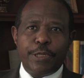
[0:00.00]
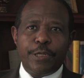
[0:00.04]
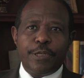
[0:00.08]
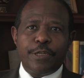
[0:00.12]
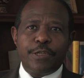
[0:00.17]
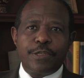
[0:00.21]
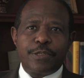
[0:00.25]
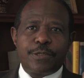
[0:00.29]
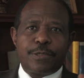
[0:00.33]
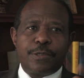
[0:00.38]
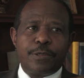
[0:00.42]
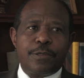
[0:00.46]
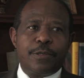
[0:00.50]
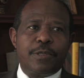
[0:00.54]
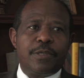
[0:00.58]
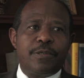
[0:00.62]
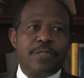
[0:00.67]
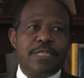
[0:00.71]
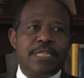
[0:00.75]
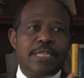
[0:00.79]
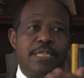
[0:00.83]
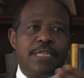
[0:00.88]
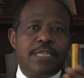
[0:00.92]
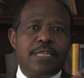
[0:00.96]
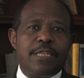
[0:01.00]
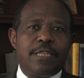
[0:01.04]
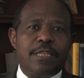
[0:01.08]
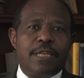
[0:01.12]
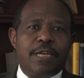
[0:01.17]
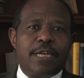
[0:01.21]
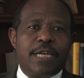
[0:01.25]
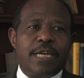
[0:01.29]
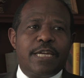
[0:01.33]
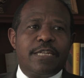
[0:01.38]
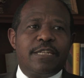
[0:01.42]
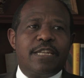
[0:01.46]
So you see,
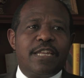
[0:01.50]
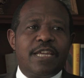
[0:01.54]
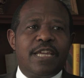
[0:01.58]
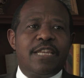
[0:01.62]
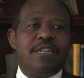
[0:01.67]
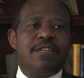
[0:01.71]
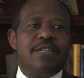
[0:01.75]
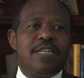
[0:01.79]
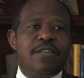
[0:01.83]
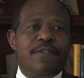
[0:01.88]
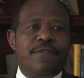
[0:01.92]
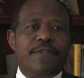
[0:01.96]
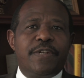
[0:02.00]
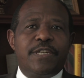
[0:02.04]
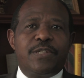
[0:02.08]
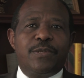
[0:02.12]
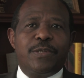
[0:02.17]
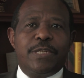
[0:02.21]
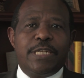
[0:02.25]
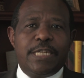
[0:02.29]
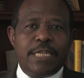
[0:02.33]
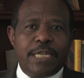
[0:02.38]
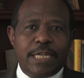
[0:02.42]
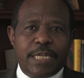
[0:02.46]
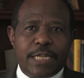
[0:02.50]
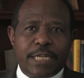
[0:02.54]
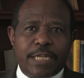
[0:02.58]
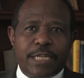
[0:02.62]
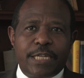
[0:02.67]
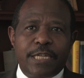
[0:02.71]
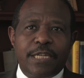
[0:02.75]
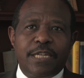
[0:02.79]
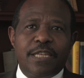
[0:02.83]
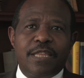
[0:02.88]
and even today,